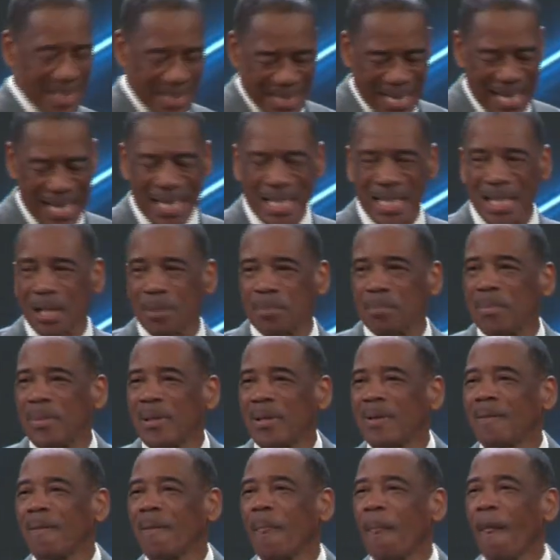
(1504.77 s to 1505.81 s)
take up
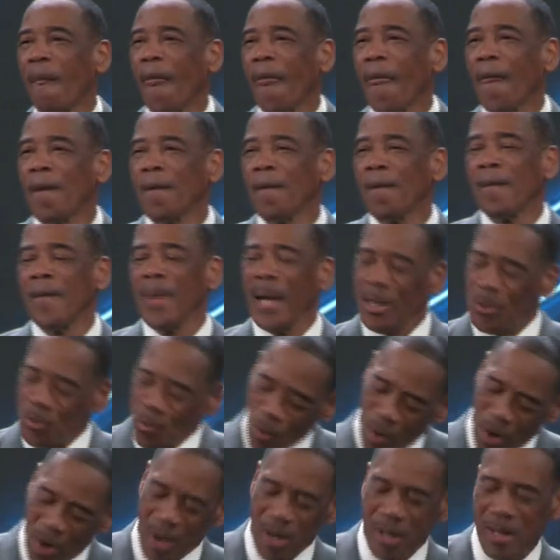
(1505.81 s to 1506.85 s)
and
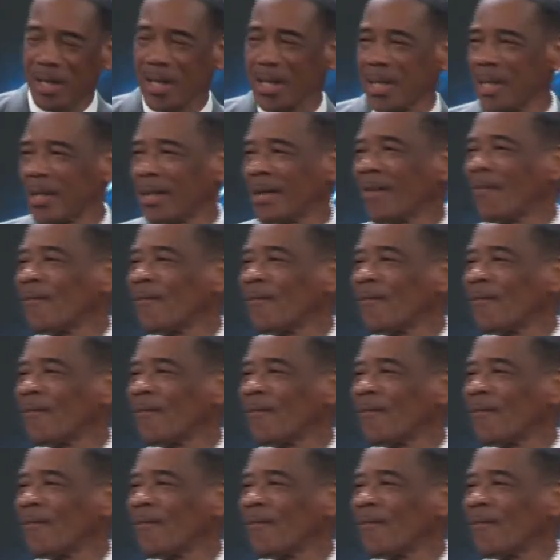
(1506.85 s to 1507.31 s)
walk.